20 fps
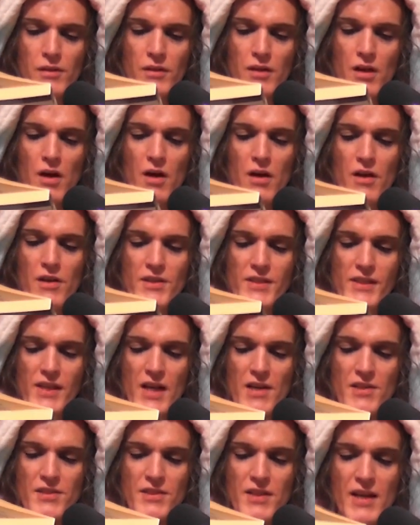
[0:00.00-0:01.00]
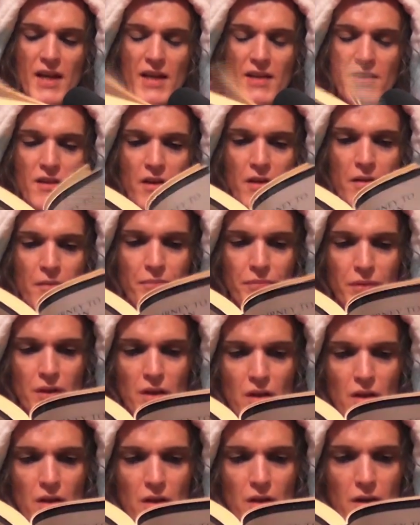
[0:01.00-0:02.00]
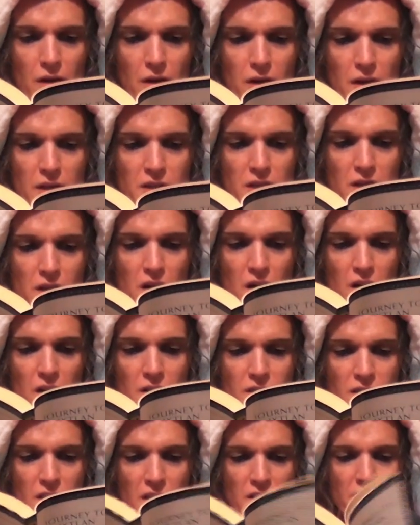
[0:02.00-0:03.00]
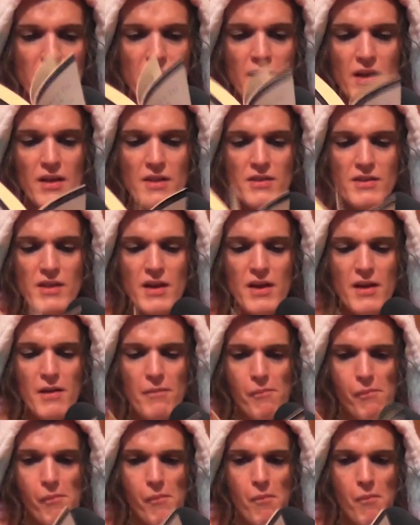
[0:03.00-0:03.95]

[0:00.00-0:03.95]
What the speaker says: Carlos Castaneda. Is it Carlos Castaneda that said it?